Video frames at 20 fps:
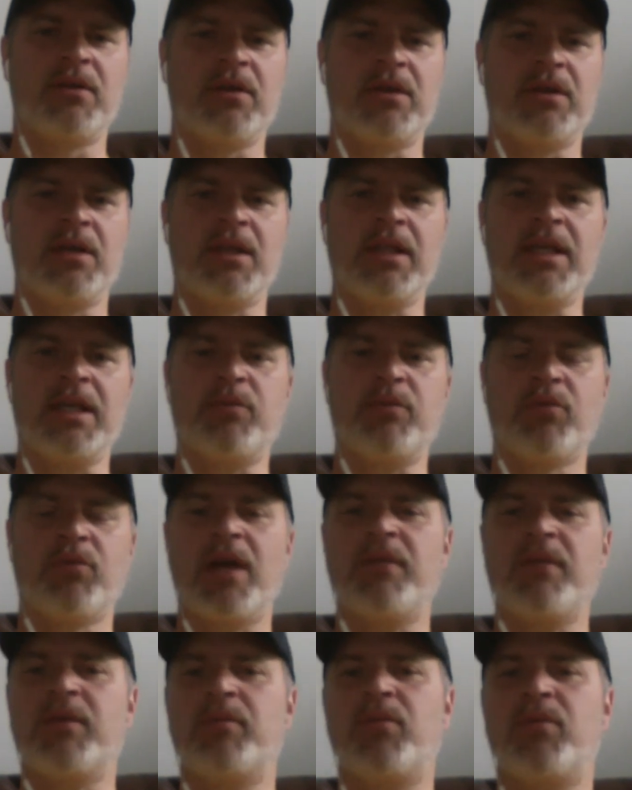the elite
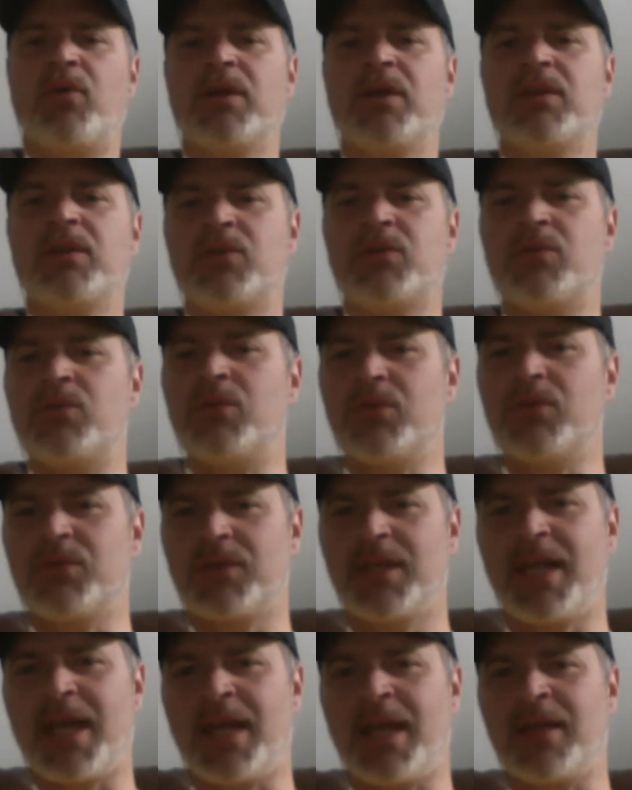private boarding schools
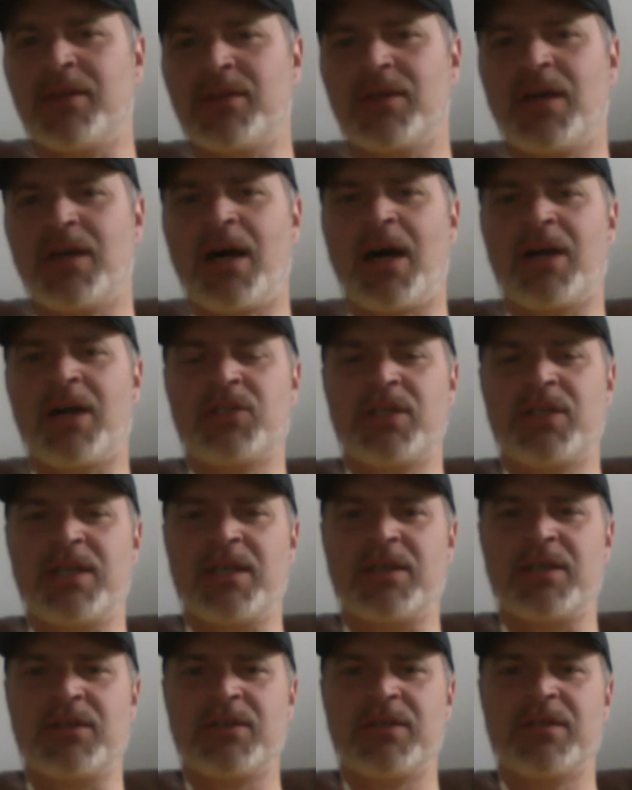kent
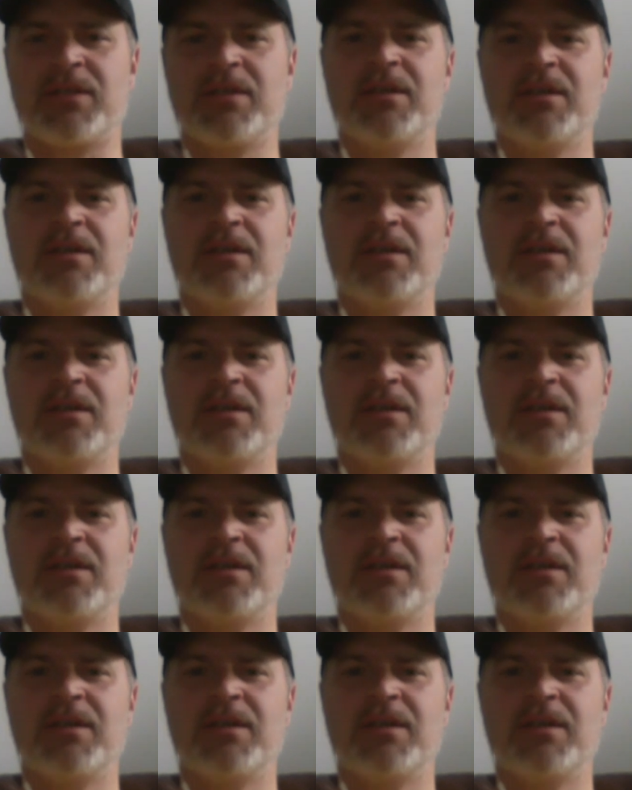hotchkiss